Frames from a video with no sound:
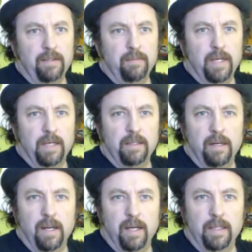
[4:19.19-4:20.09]
tune my
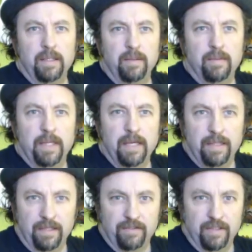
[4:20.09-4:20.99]
guitar, I can tune it without
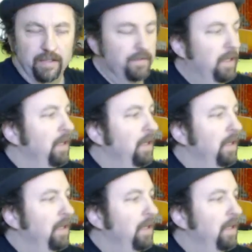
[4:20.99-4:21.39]
that stuff.